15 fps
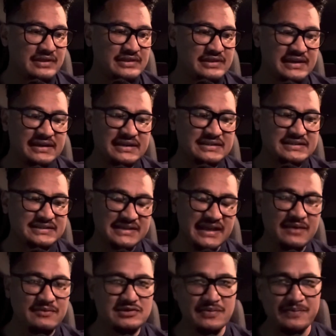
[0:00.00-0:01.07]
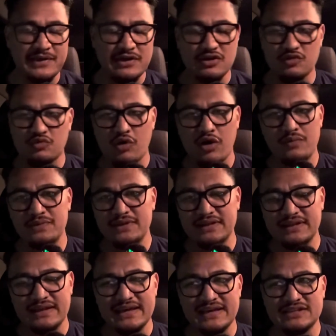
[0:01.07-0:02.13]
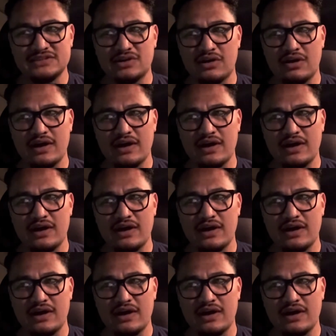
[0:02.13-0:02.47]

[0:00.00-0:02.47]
didn't seem to be on wobbly legs